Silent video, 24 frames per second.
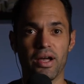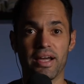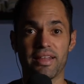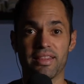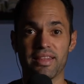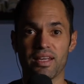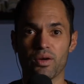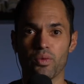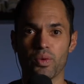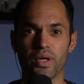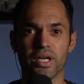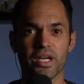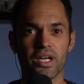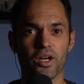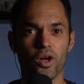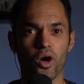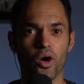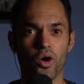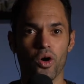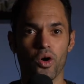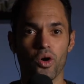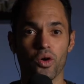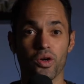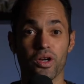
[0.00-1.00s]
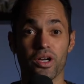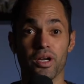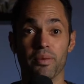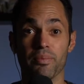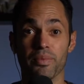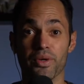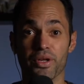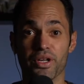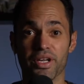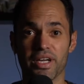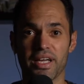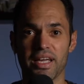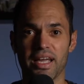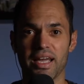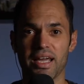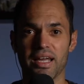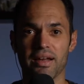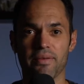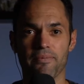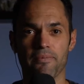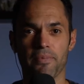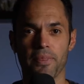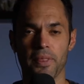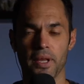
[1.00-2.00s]
I think we could all
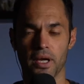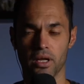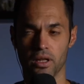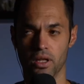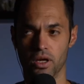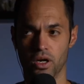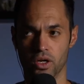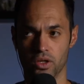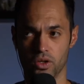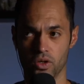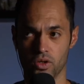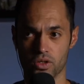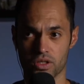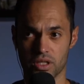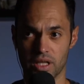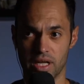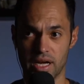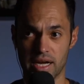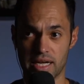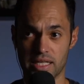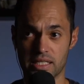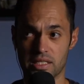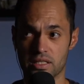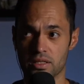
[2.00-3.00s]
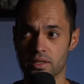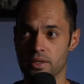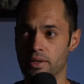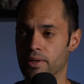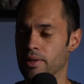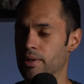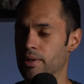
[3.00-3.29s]
communicate along those lines.